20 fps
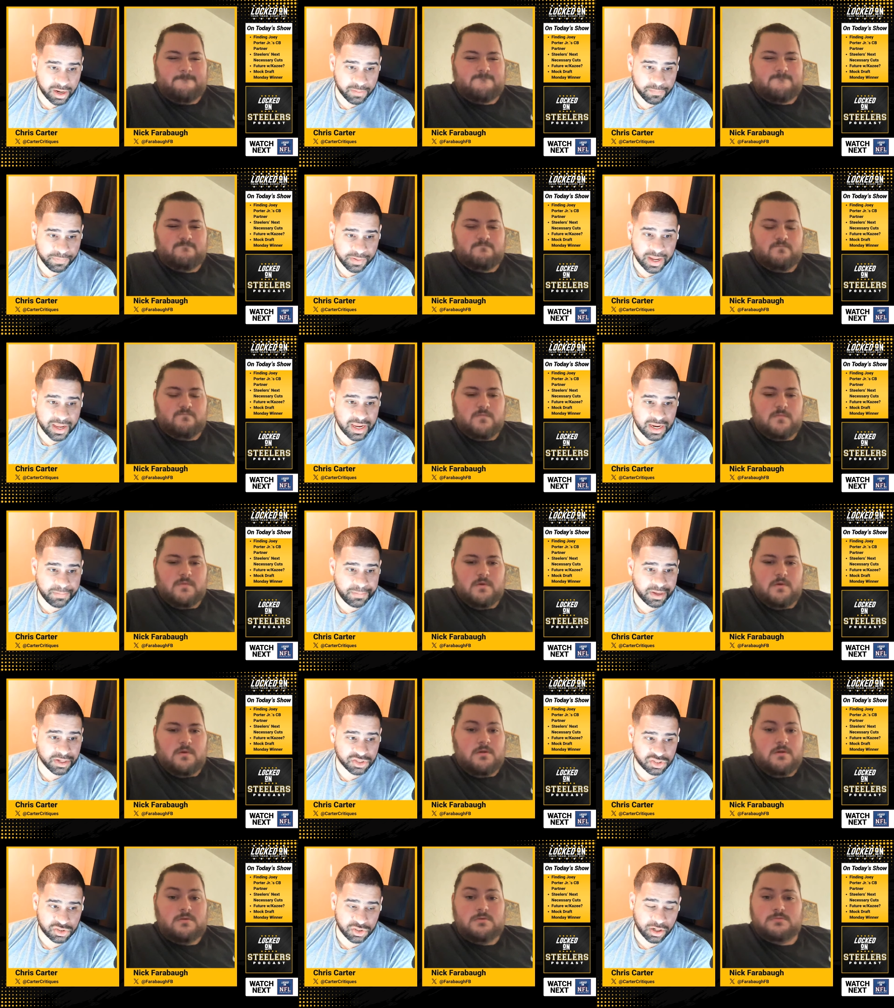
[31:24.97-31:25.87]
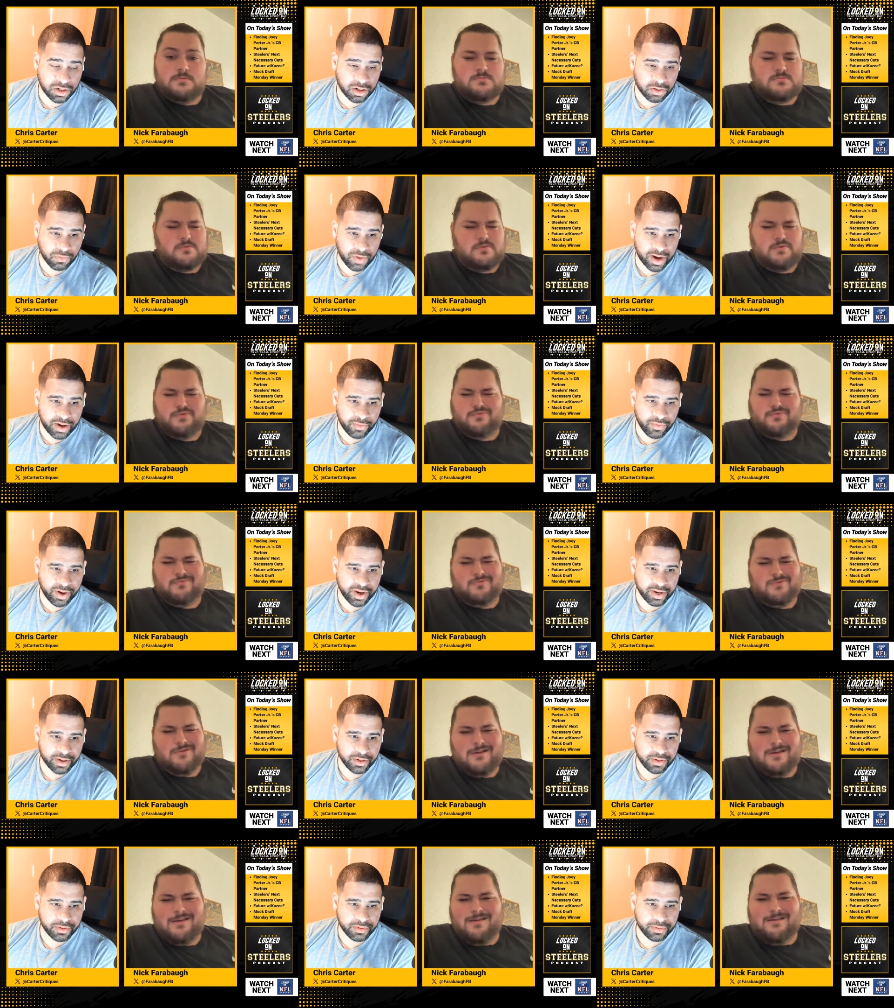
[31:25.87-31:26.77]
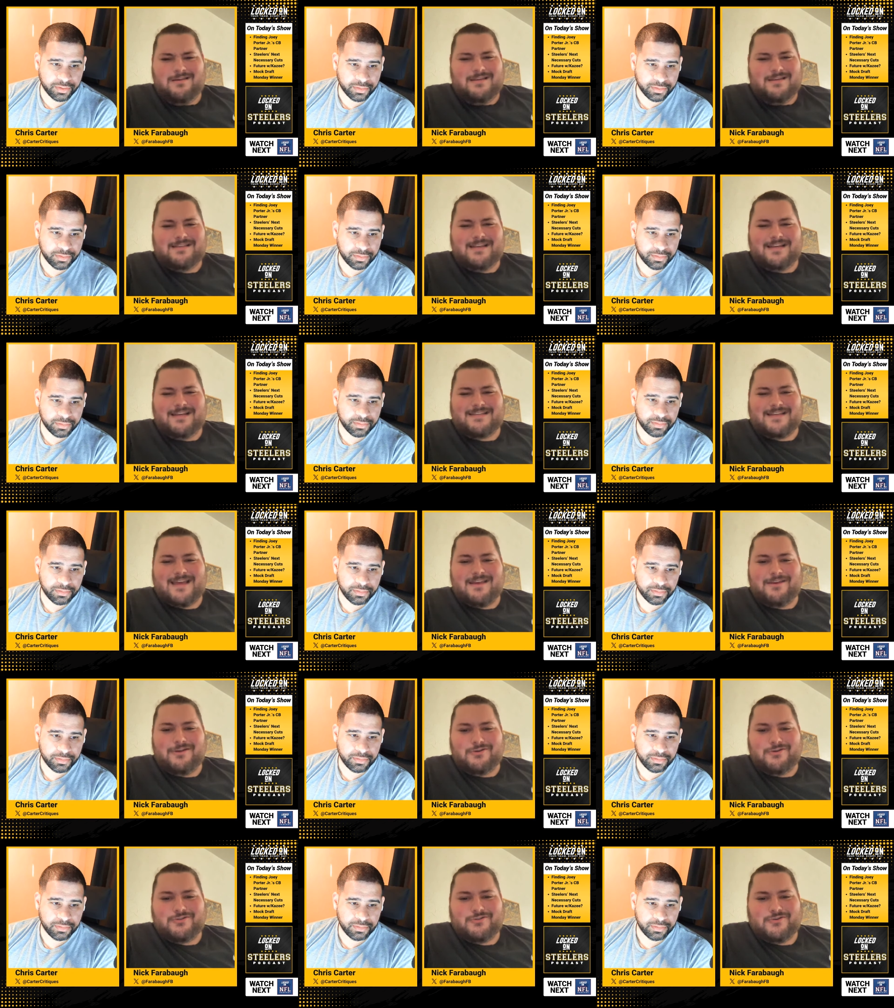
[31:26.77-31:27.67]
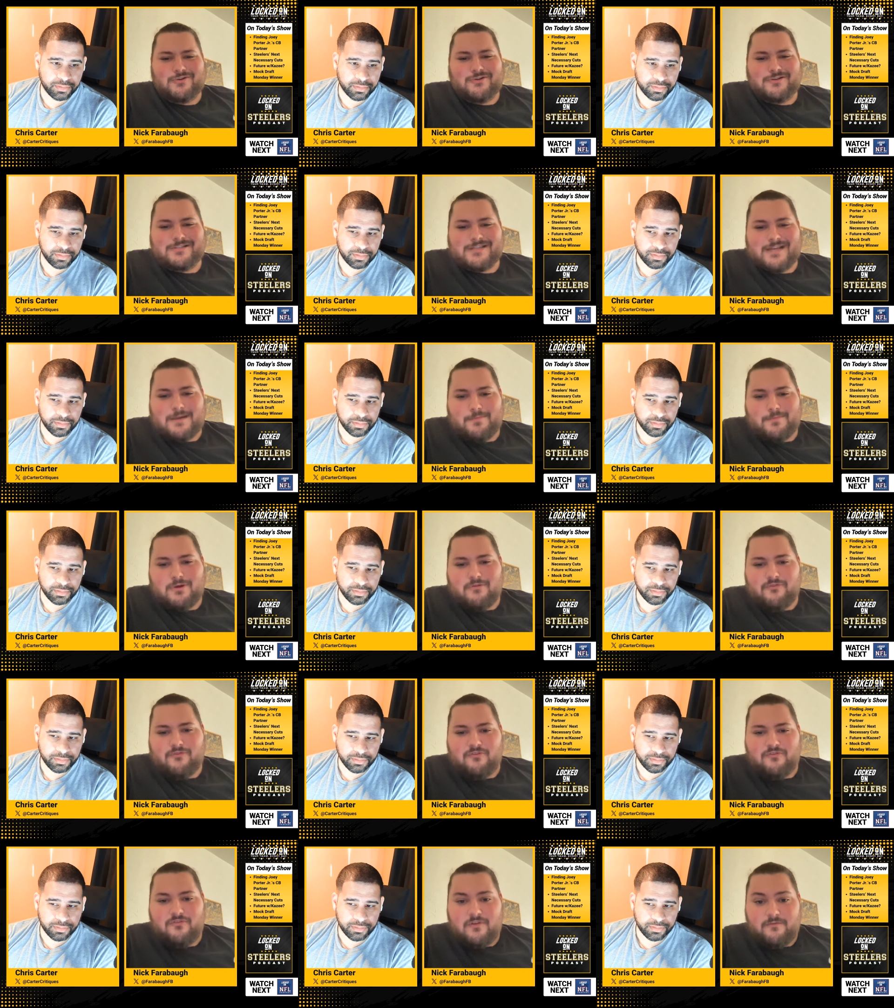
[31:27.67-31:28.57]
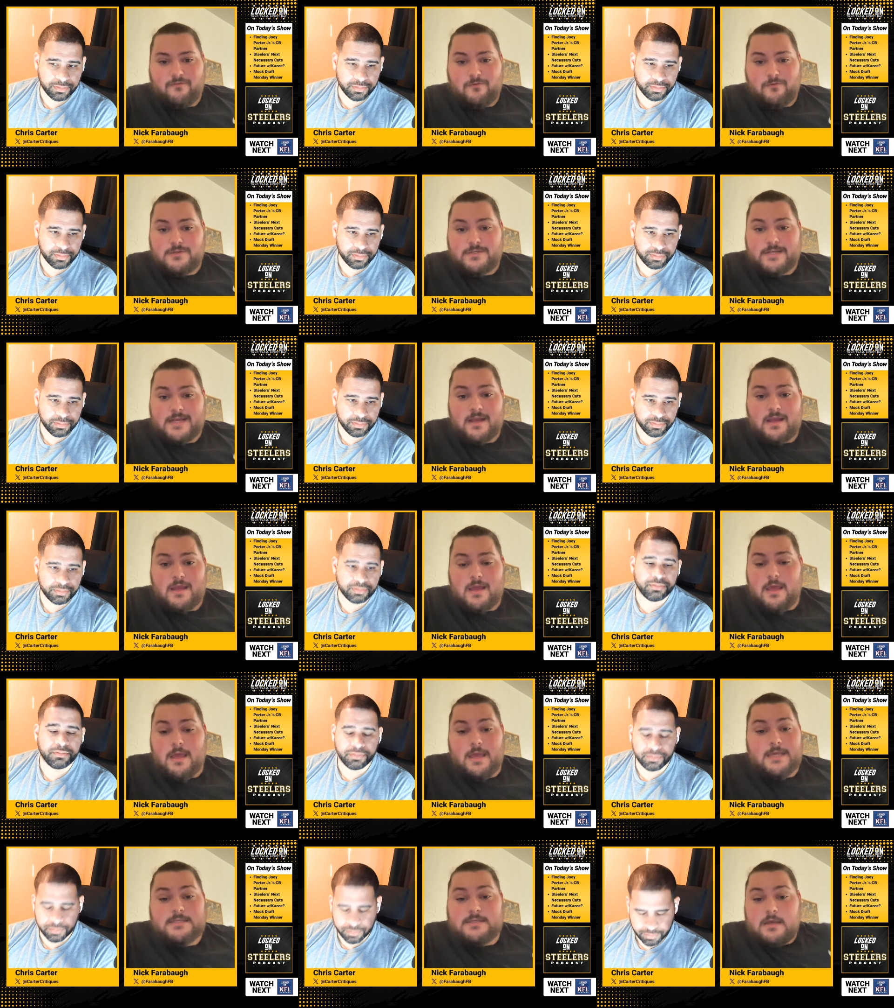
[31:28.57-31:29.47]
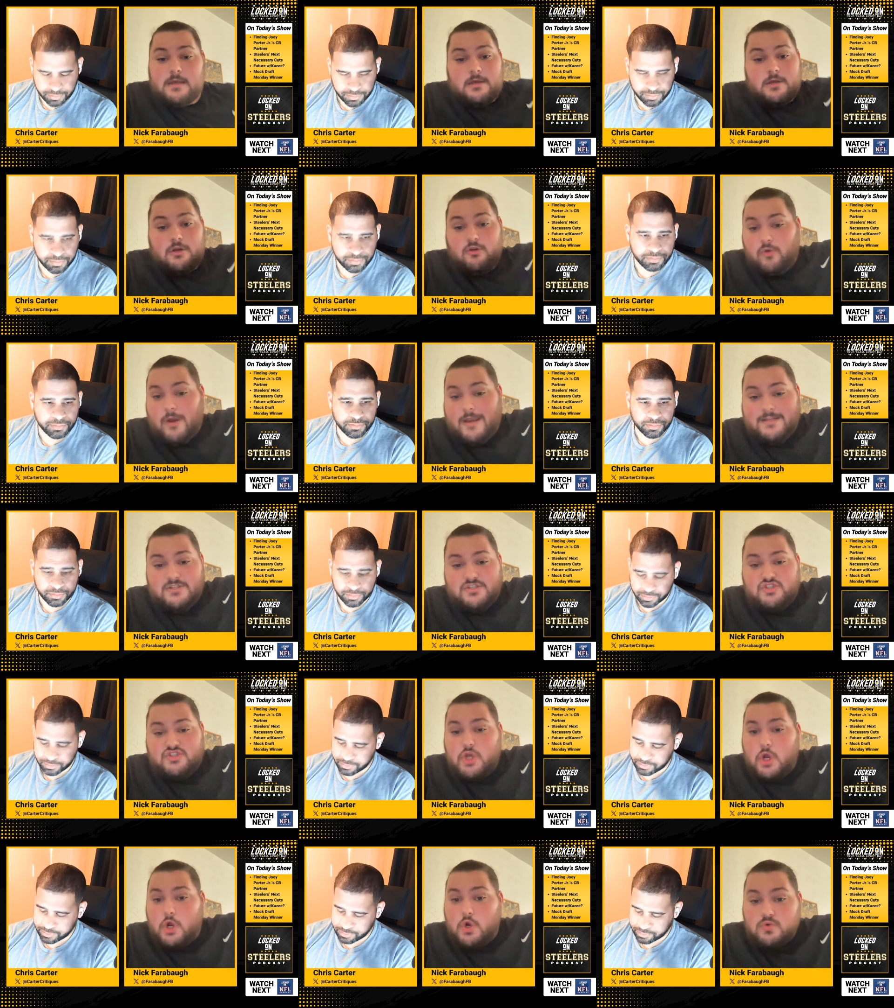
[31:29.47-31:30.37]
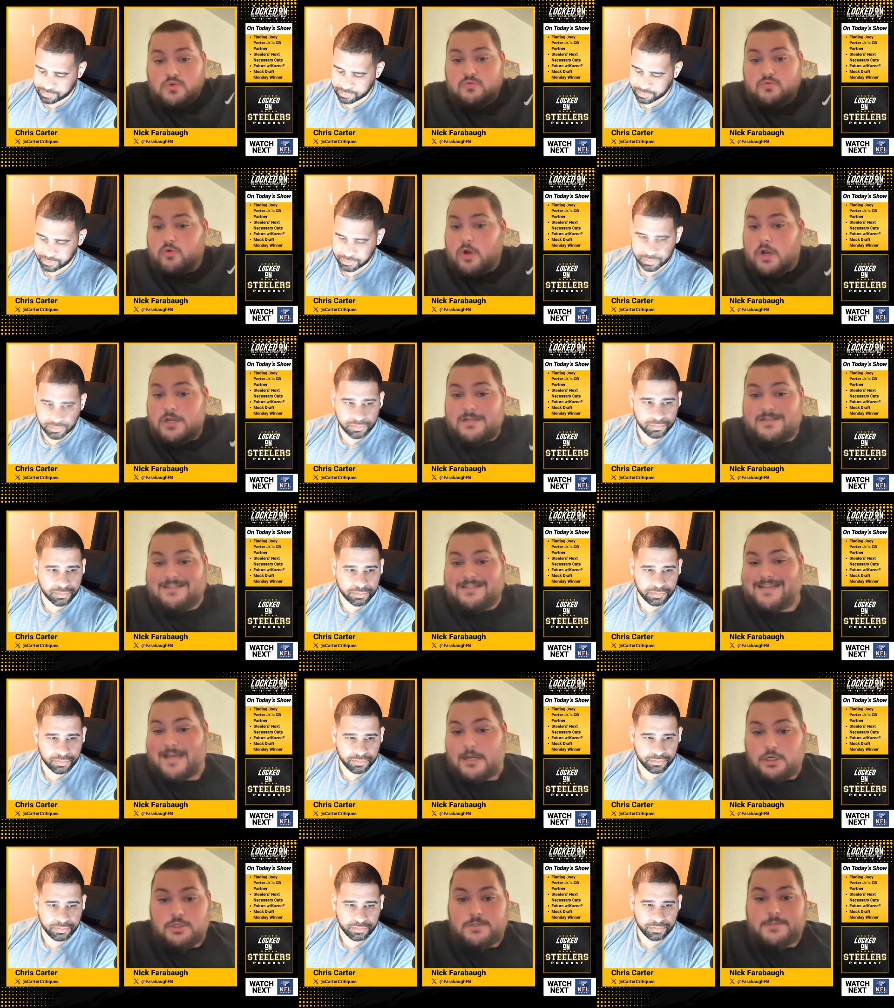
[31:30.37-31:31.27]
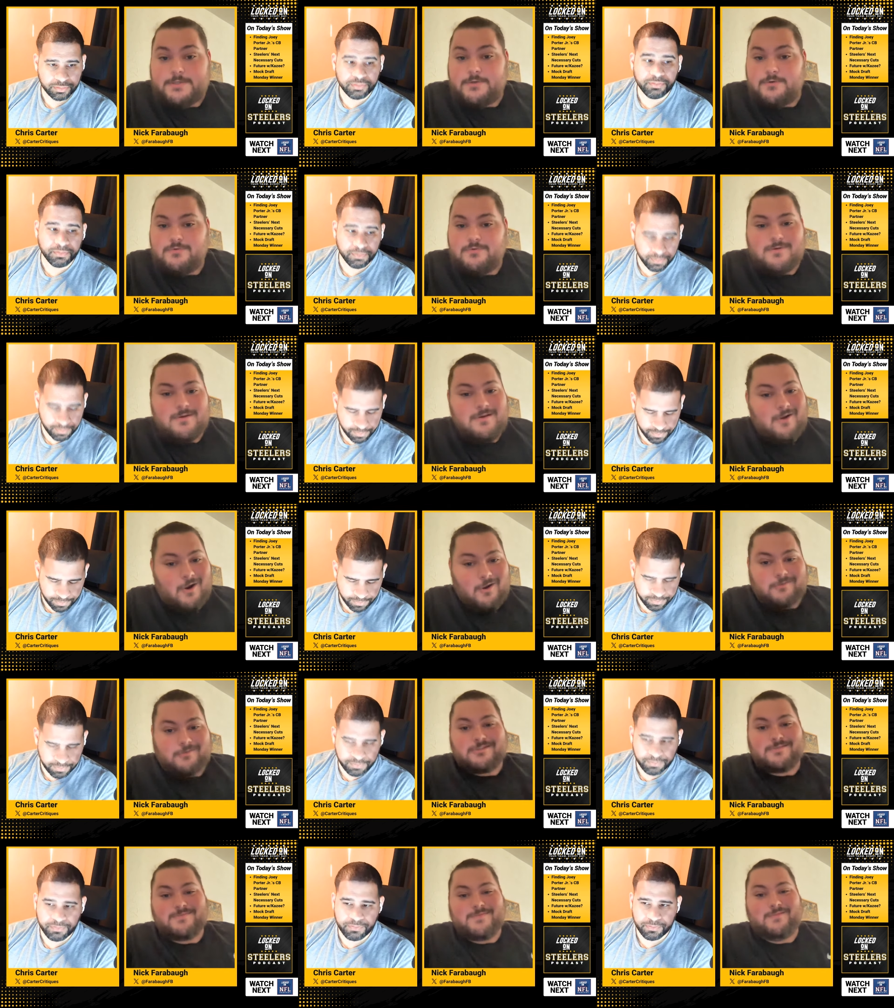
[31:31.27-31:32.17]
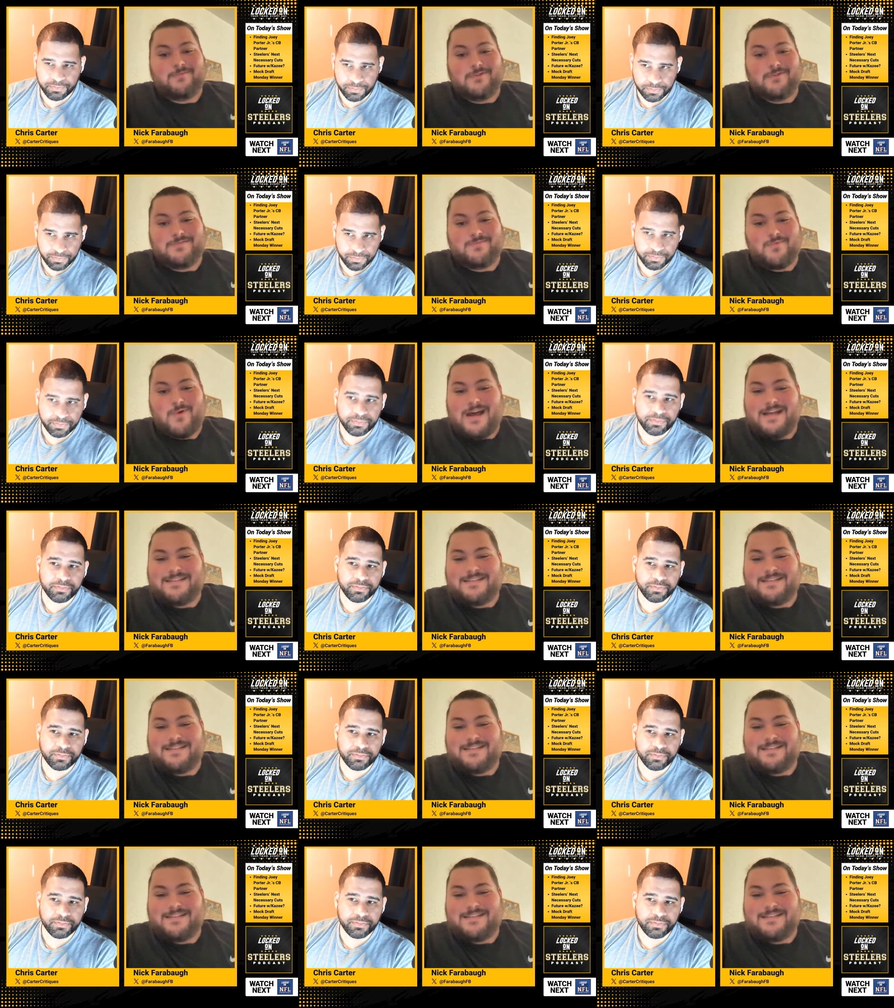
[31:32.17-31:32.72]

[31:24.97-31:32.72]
Speaker 1: and play. He'd be a starter right away.
Speaker 2: He's like a 10 year starter. He's like a perfect fit for Zach. He's a great zone running center, too. Mm-hmm. Arthur Smith runs wide